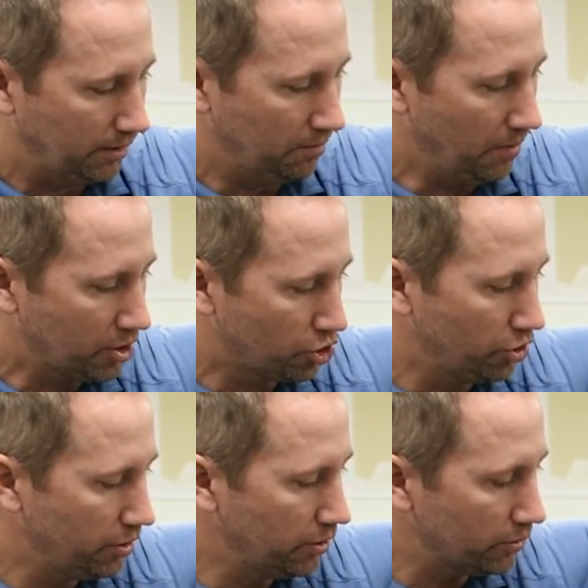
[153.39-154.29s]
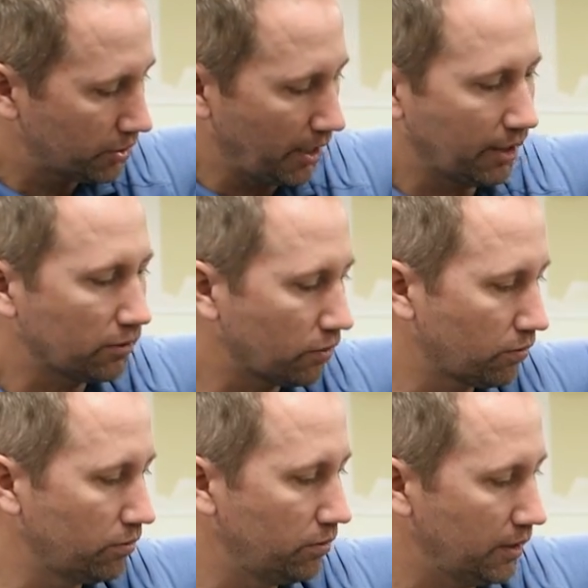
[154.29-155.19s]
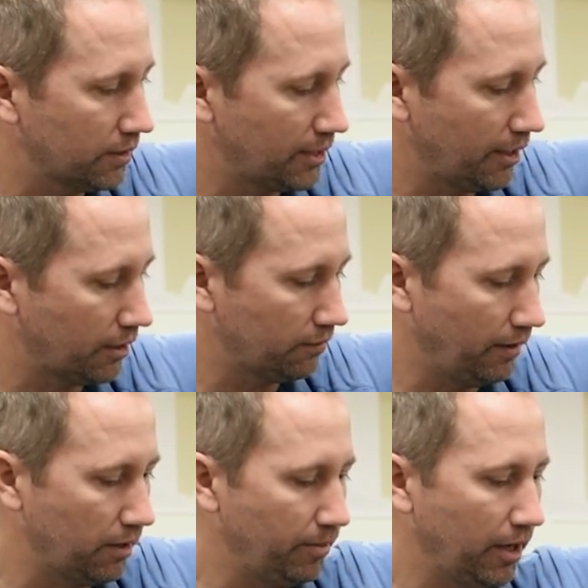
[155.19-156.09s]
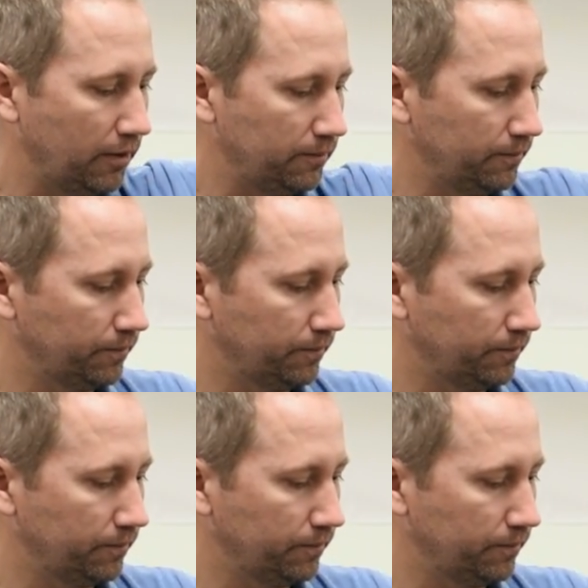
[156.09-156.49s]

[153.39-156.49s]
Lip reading: And make sure that you cycle through the entire conveyor belt.